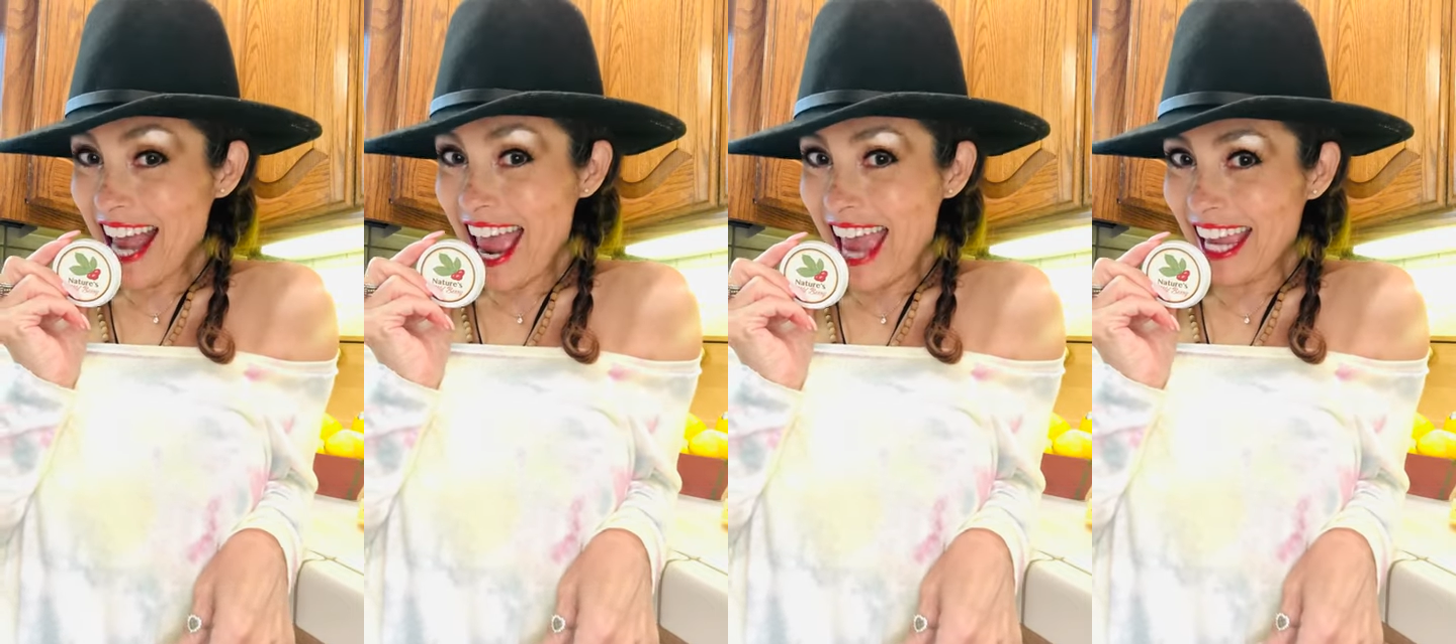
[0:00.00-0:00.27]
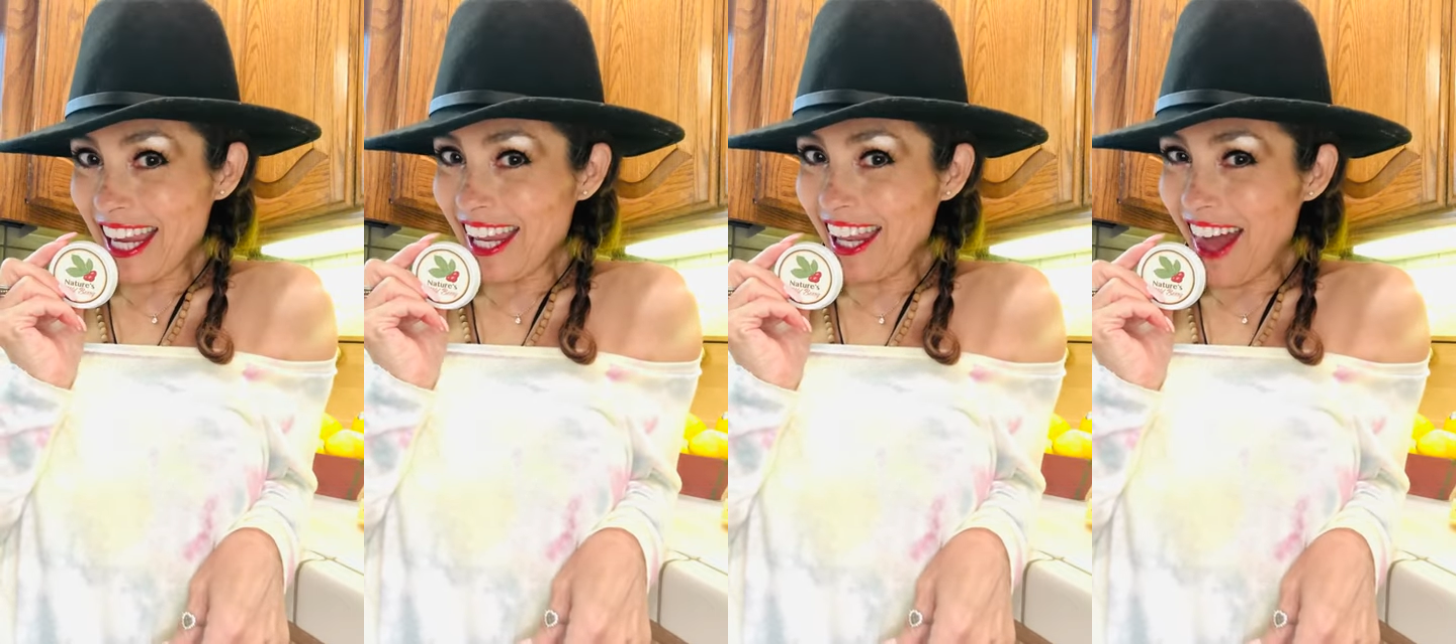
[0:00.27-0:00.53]

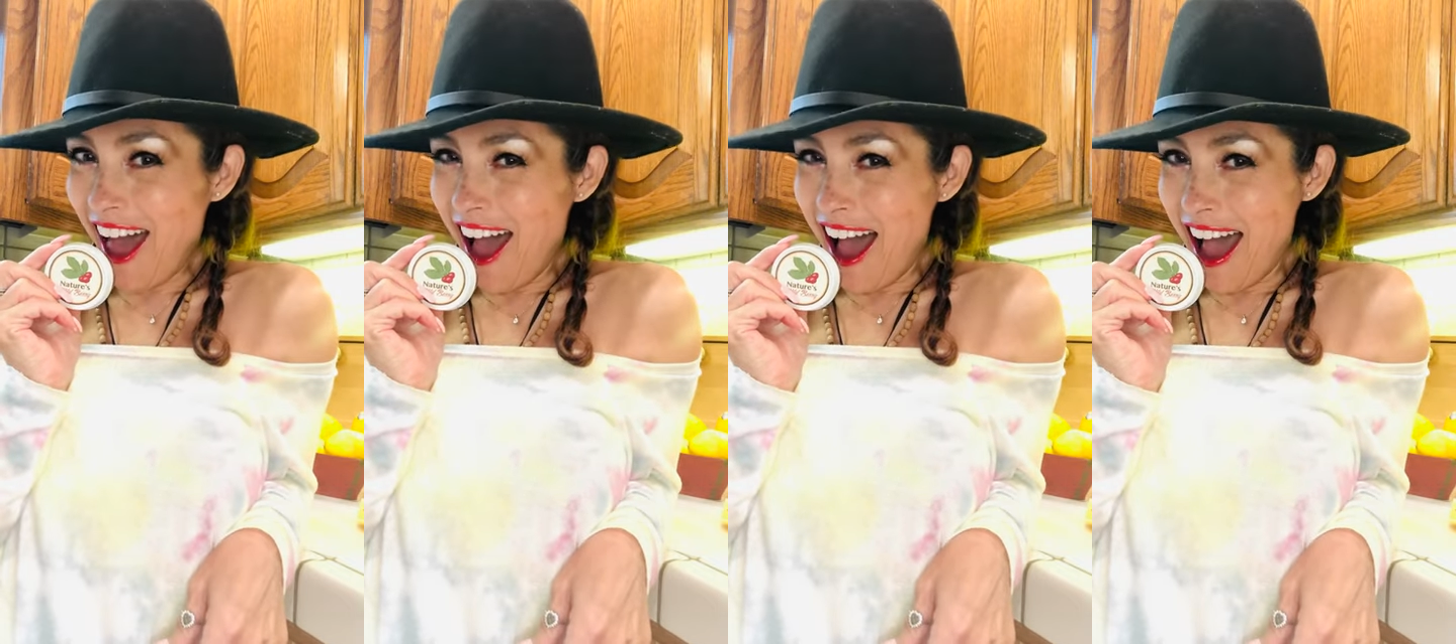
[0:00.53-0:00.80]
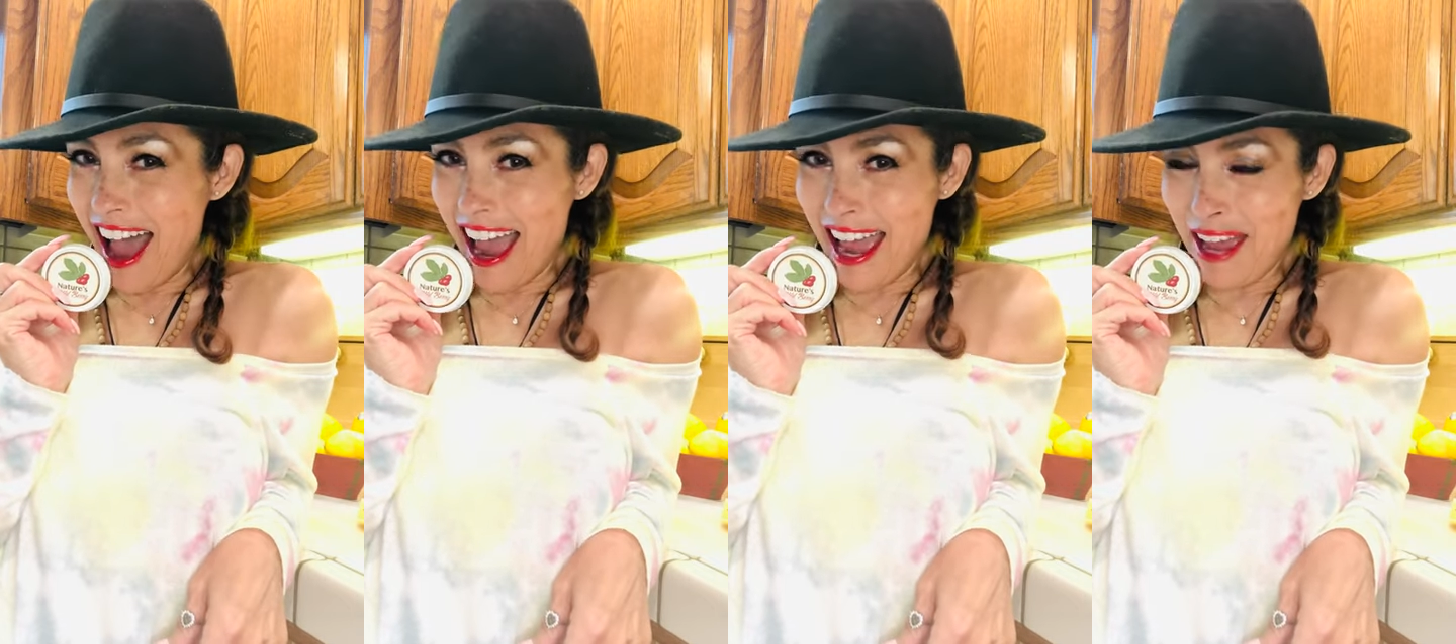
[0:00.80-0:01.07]
Hagan
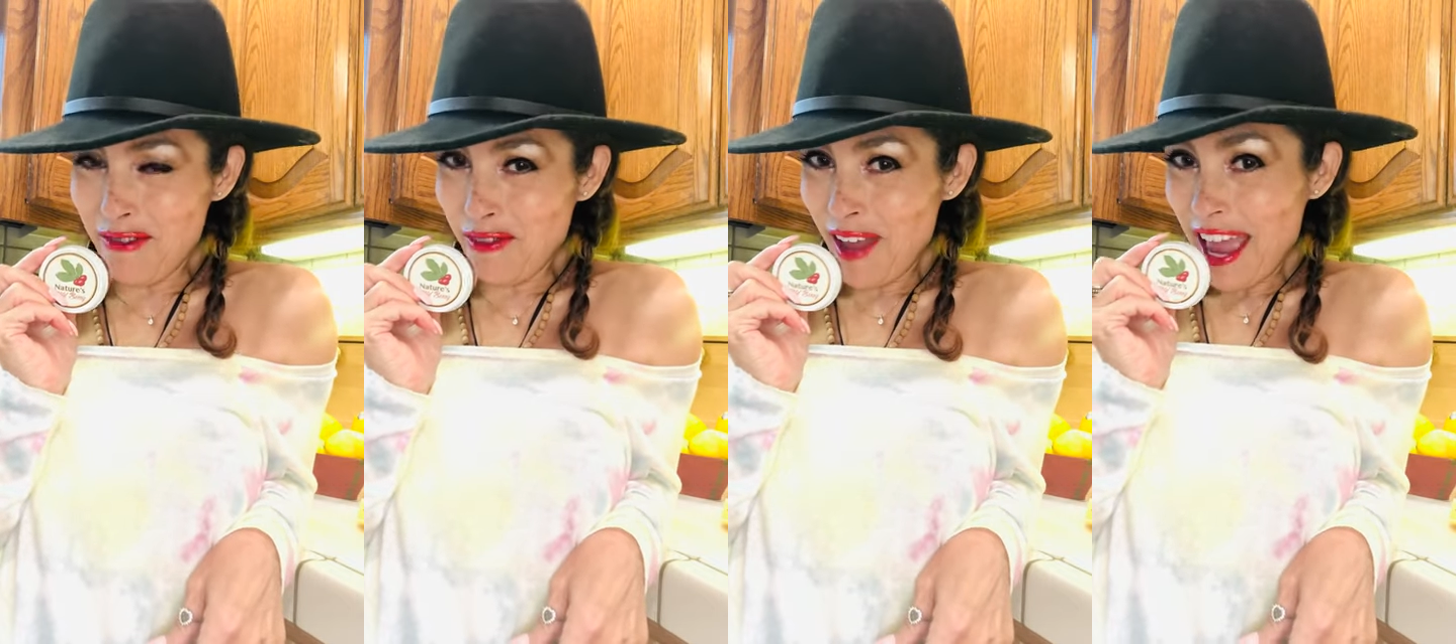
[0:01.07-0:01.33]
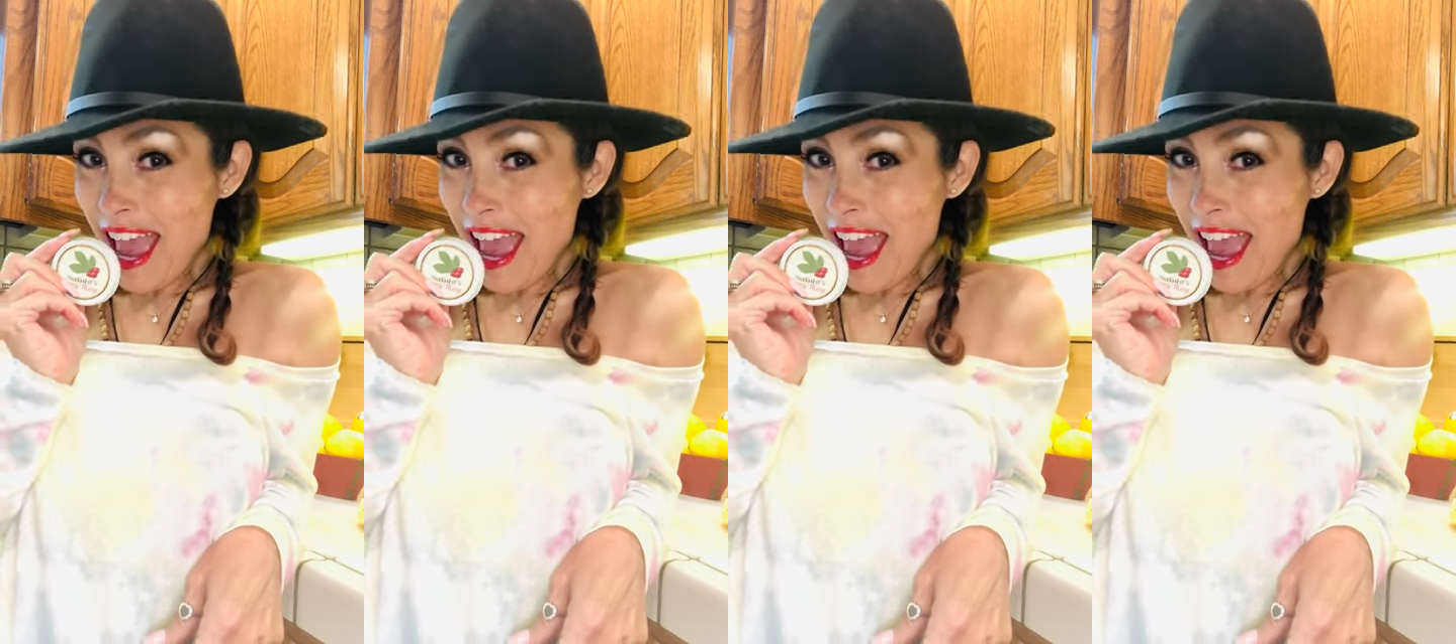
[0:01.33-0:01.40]
Live.